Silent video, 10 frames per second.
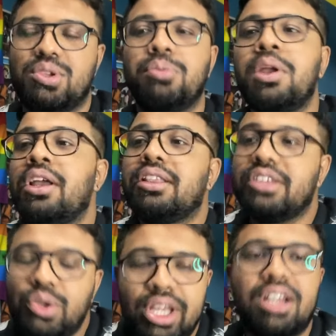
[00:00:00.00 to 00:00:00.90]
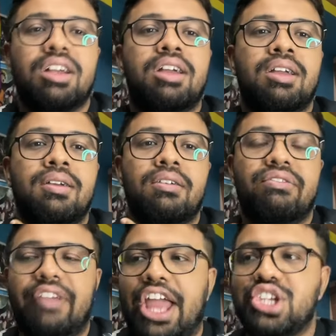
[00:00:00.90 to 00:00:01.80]
So unique,
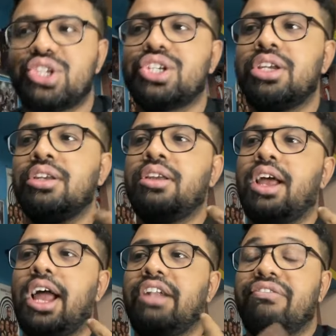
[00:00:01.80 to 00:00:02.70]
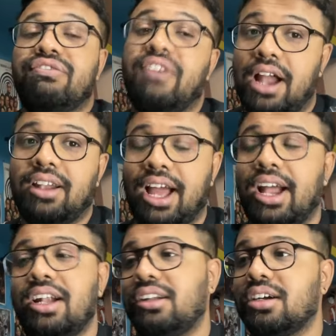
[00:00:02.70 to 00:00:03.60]
fresh, and fun,
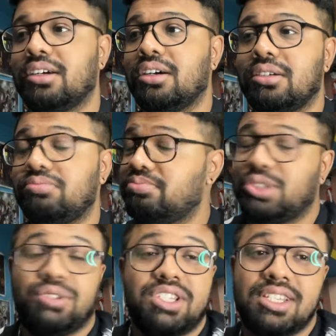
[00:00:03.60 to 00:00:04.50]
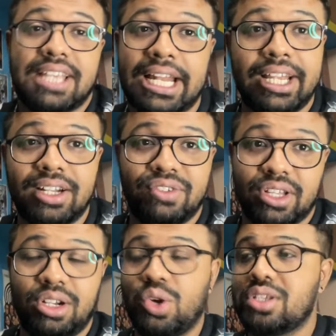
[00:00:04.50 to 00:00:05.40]
and she was just killing it with
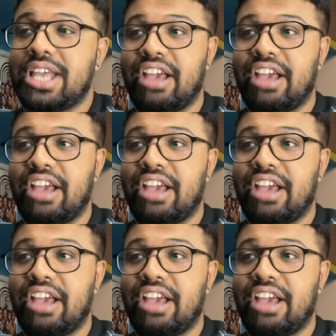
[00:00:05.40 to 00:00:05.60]
her looks.